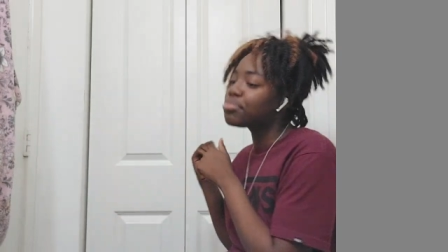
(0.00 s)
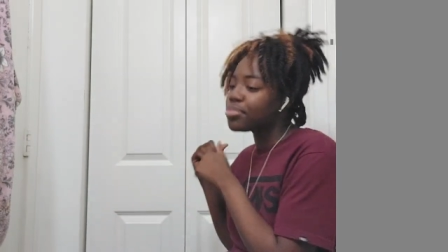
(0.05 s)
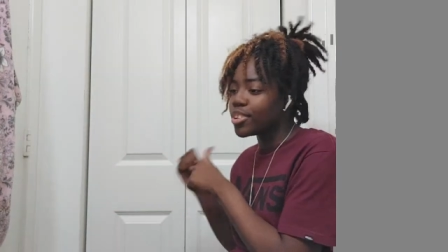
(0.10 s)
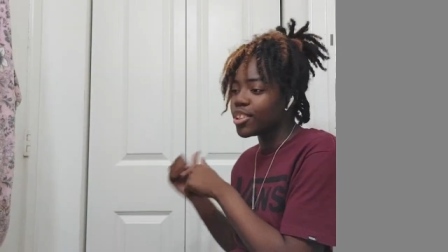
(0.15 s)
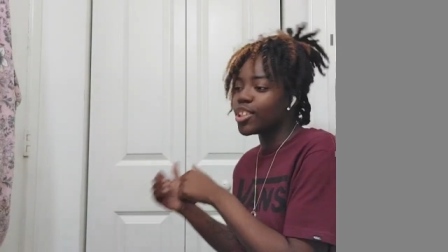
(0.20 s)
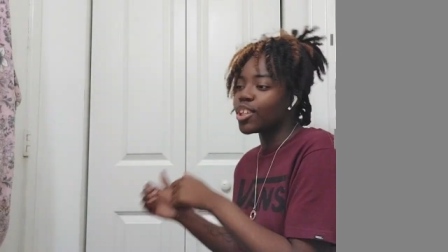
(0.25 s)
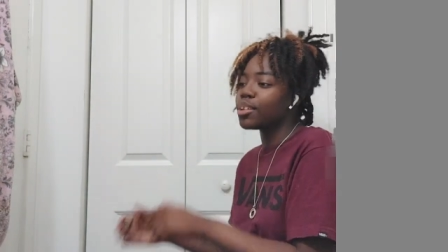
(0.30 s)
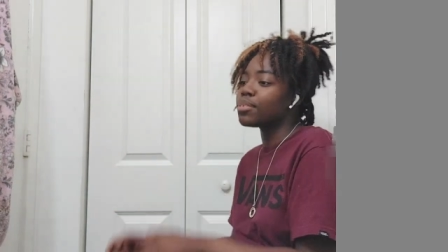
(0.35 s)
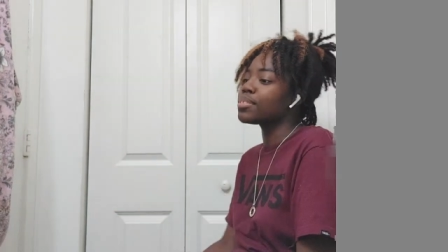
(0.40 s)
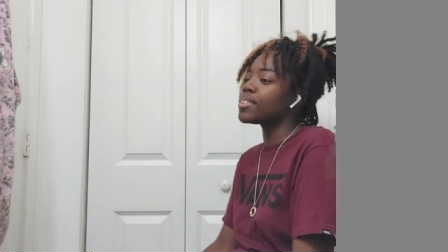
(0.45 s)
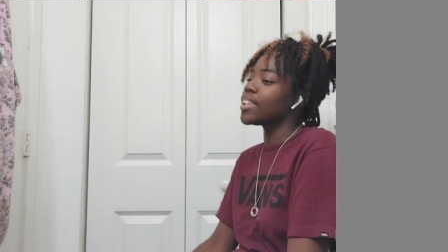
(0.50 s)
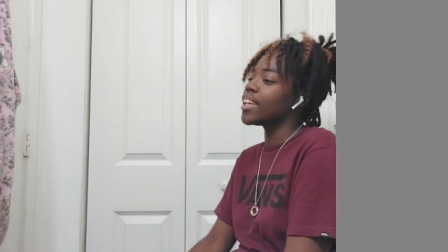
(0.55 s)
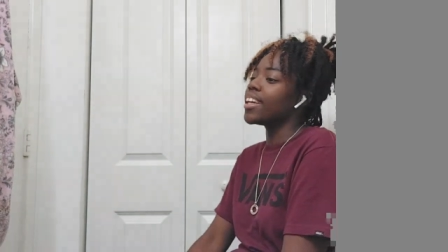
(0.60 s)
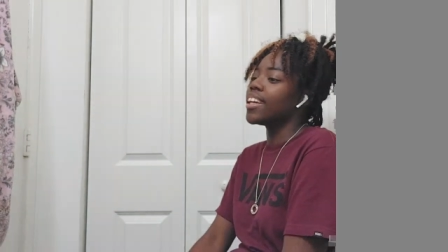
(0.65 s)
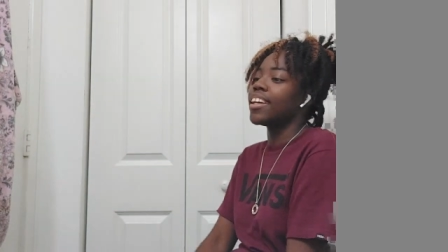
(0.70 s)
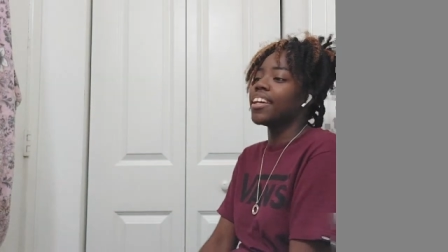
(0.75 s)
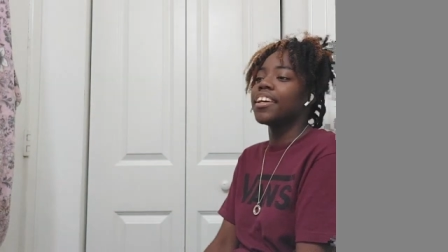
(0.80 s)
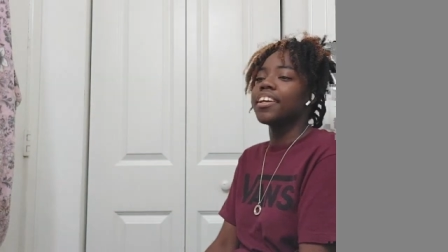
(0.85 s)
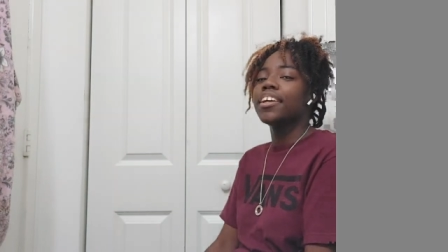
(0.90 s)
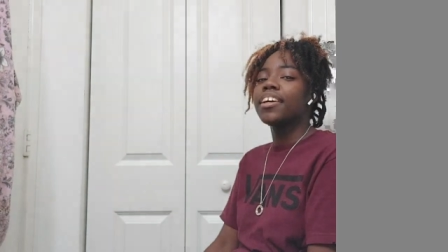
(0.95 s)
You know what I'm
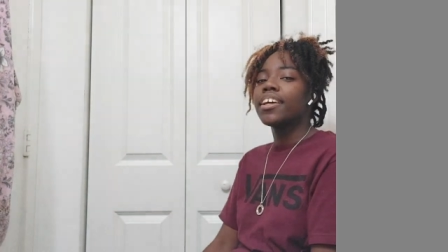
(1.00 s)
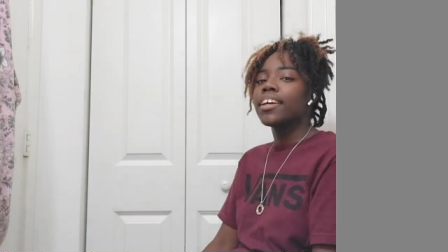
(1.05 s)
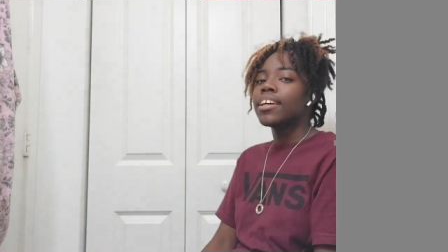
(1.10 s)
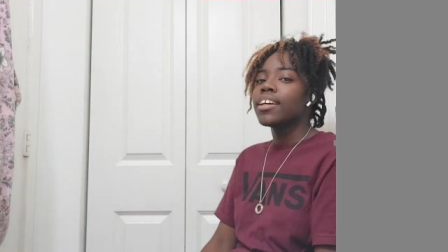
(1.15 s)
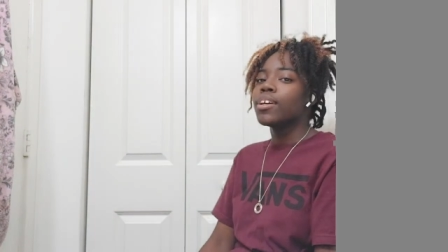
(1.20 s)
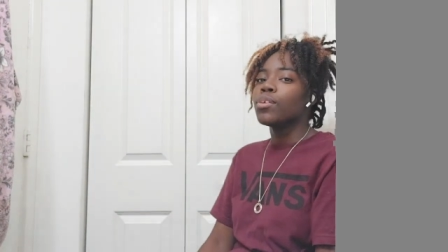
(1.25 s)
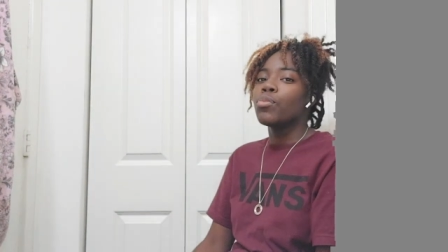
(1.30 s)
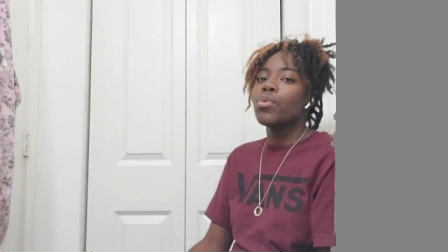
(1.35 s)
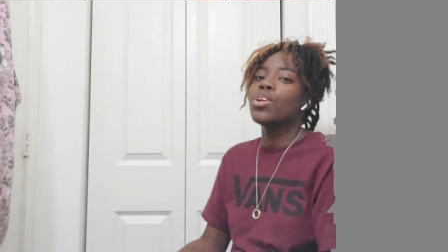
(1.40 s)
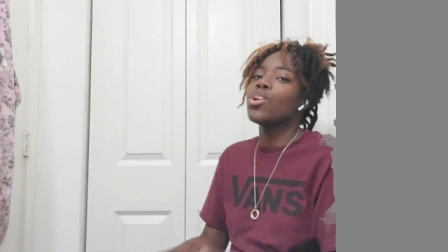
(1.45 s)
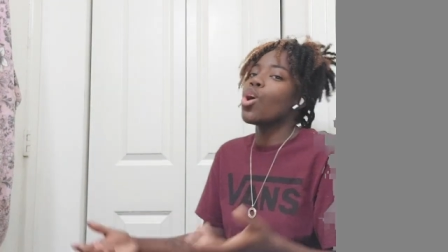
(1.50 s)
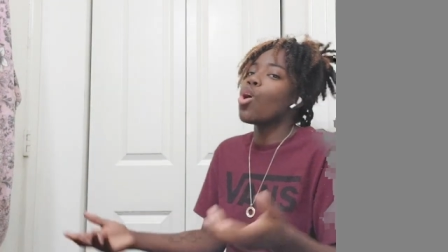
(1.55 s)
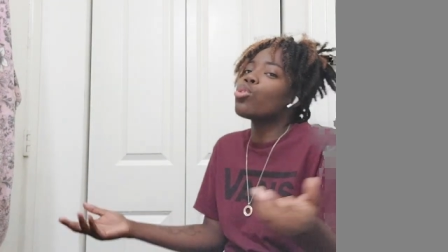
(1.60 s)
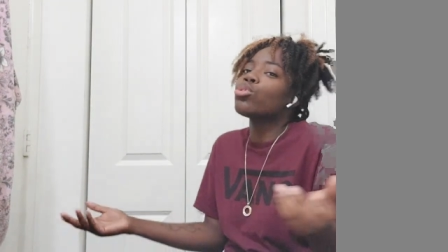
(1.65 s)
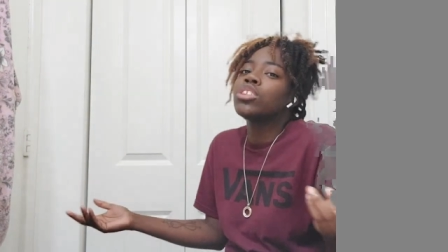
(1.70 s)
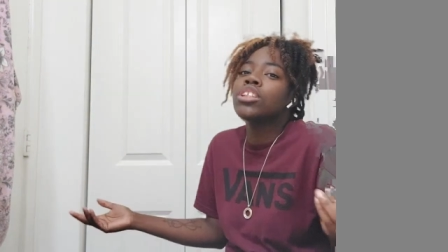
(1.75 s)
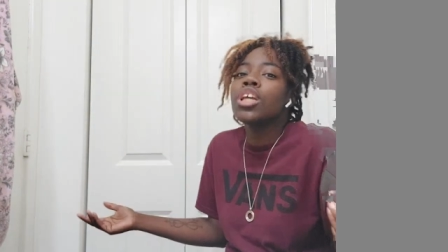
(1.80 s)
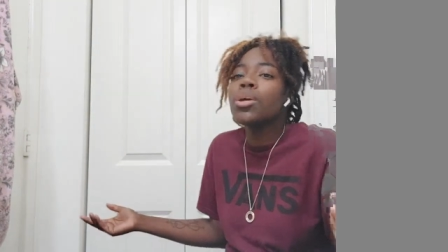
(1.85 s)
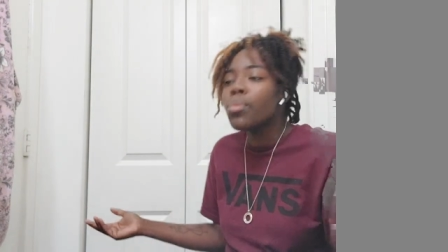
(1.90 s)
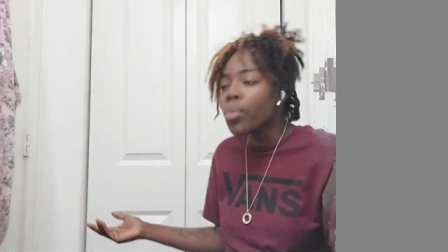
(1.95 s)
saying? We know
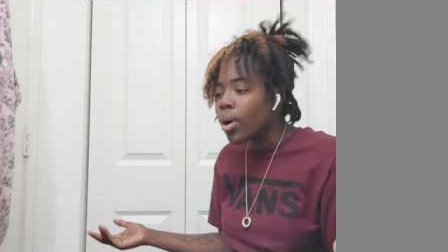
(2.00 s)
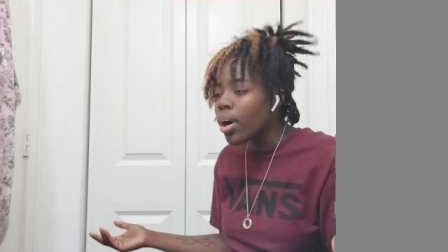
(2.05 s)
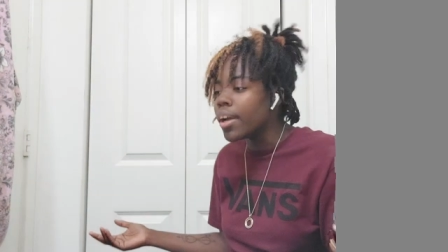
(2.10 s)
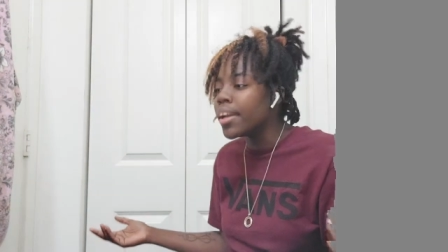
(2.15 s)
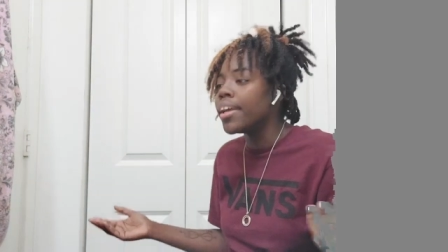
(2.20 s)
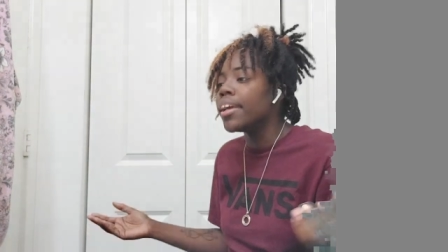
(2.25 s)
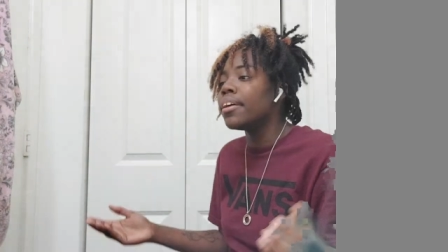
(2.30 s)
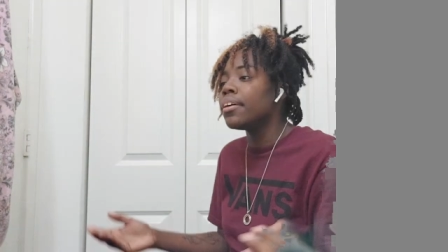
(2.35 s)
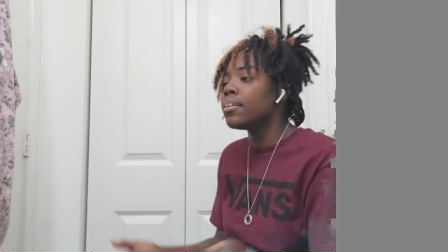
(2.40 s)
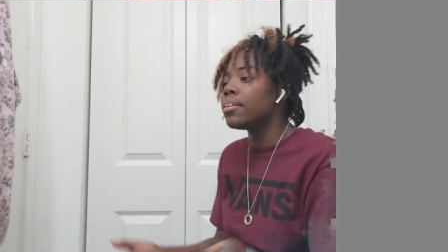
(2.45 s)
she won it.